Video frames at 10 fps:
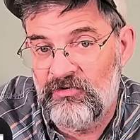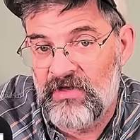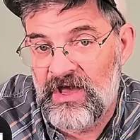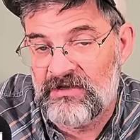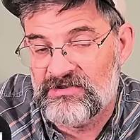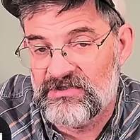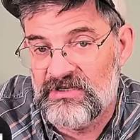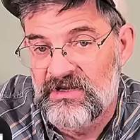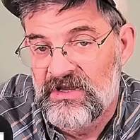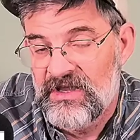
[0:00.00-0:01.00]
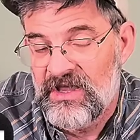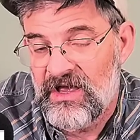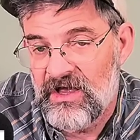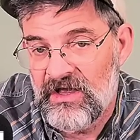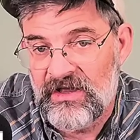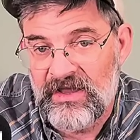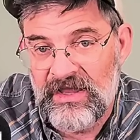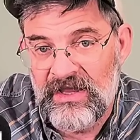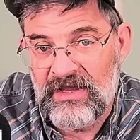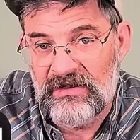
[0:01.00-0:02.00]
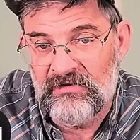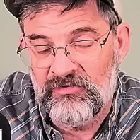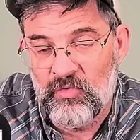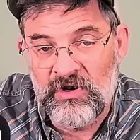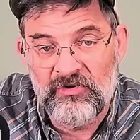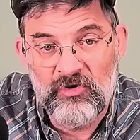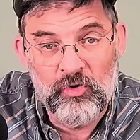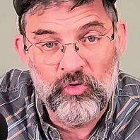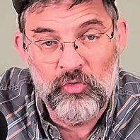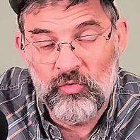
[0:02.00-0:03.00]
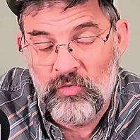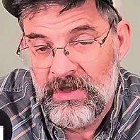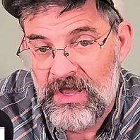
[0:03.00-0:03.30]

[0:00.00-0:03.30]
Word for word: 2022